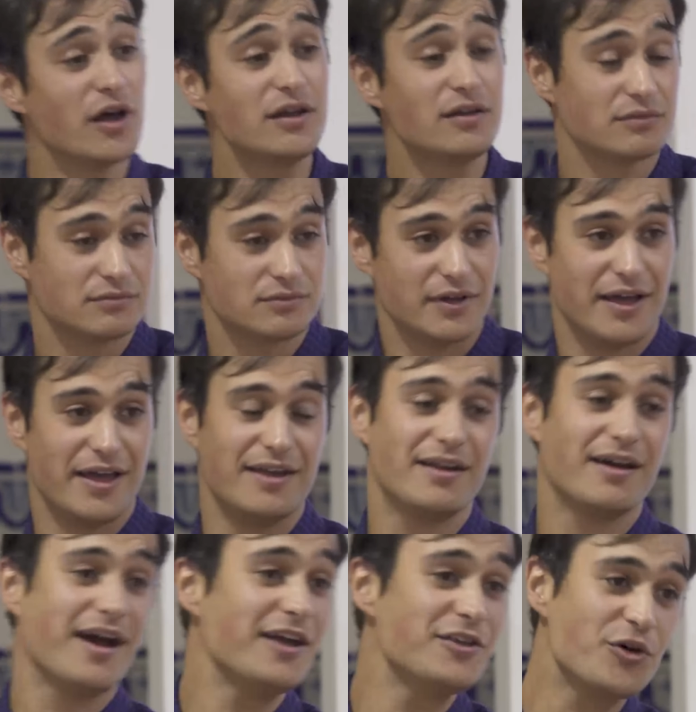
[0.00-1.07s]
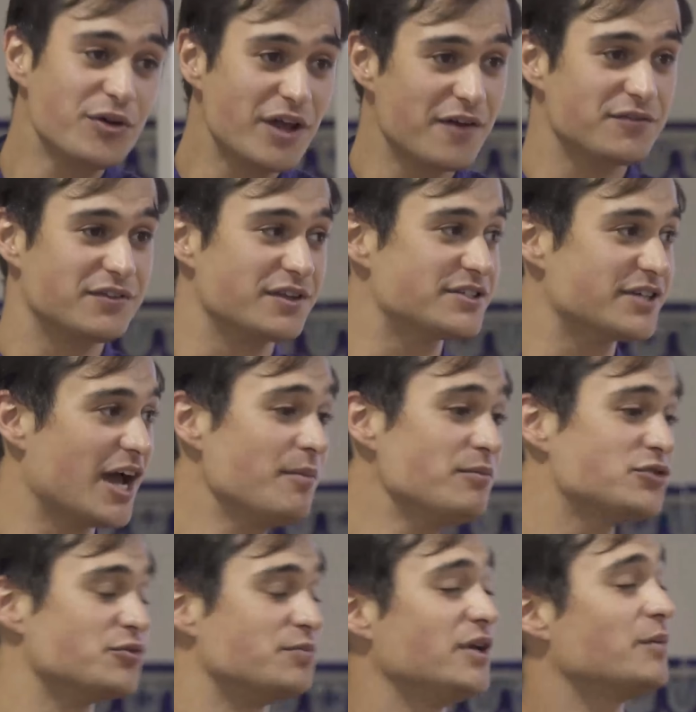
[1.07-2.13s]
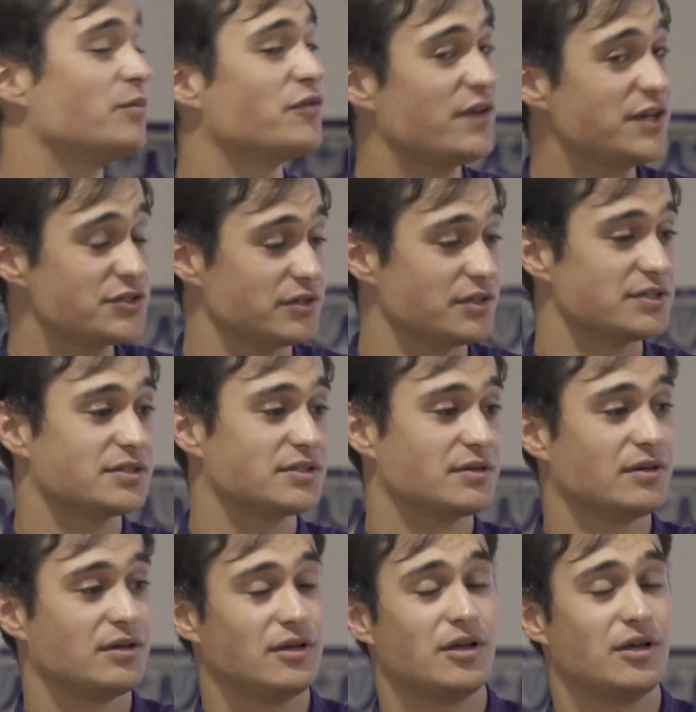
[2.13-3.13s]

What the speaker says: lot, and I don't have the time to be a perfectionist.